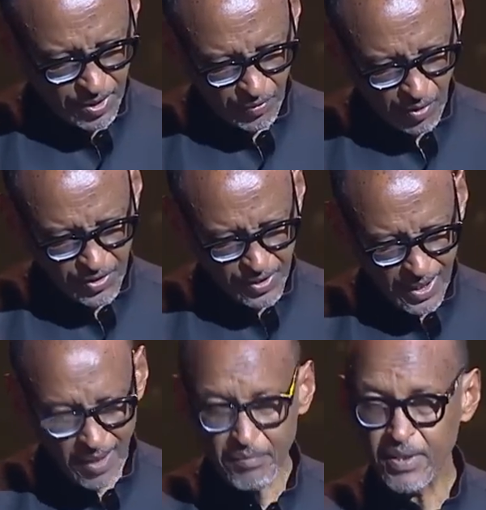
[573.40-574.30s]
those
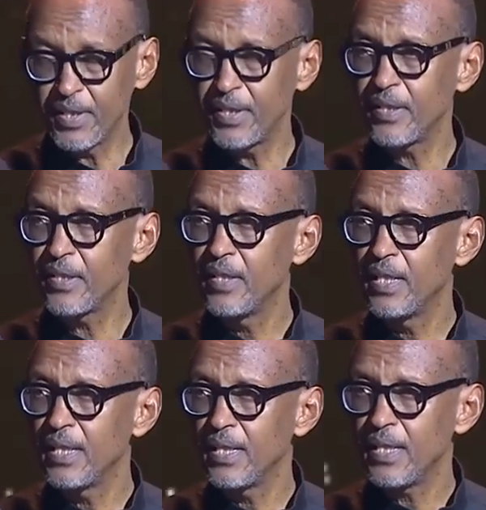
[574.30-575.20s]
habits
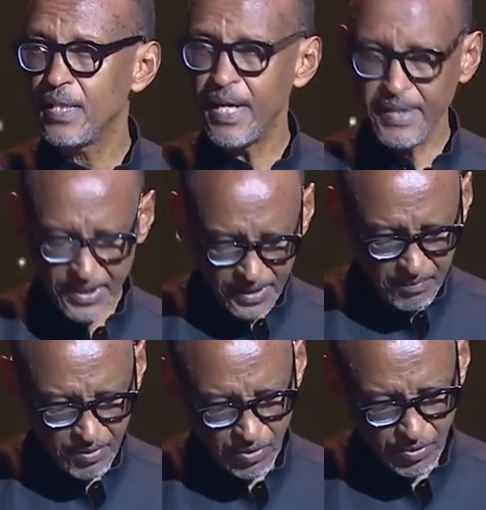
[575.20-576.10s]
and
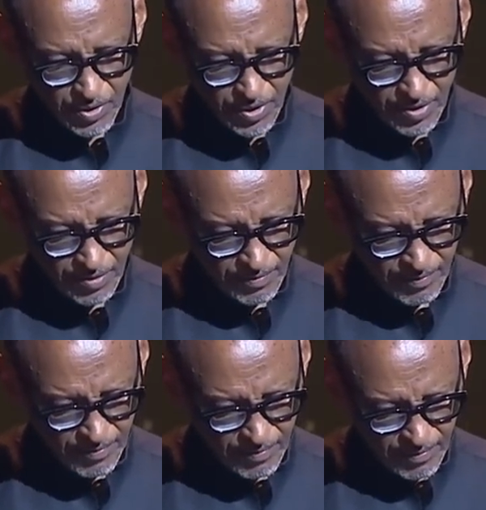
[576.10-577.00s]
assumptions
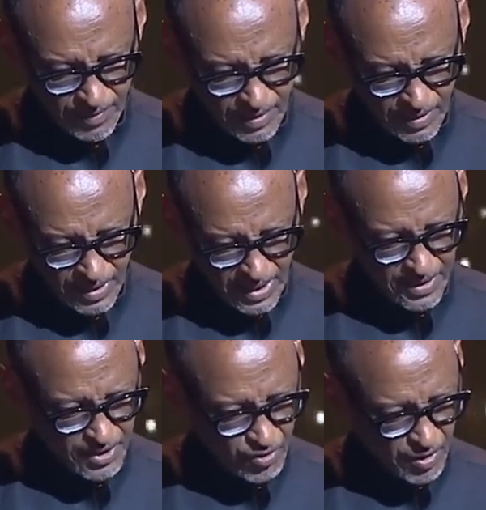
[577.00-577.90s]
and the
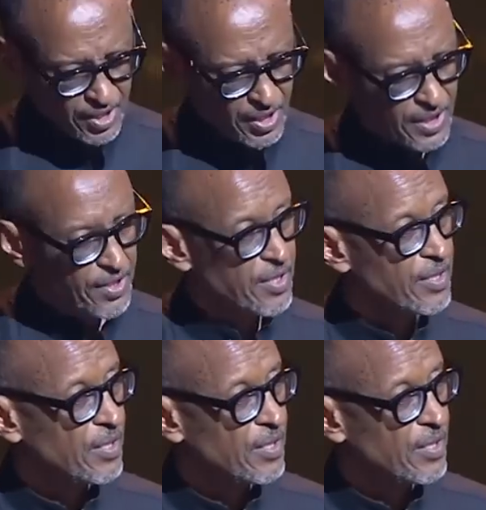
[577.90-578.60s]
structures